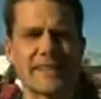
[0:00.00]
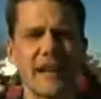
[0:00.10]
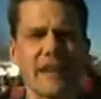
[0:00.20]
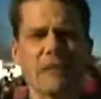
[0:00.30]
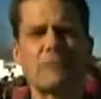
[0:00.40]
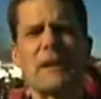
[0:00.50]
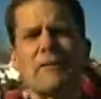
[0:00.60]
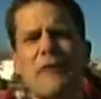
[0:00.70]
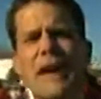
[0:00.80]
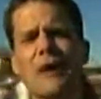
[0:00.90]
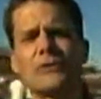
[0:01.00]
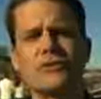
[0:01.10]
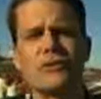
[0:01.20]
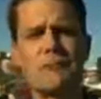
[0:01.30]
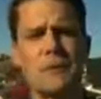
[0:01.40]
and there's been
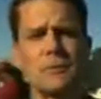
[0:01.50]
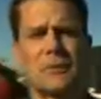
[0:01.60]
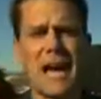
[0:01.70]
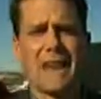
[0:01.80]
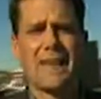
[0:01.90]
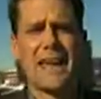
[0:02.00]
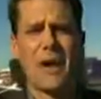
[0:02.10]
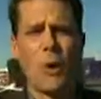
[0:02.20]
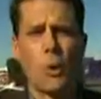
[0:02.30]
thousands of people down here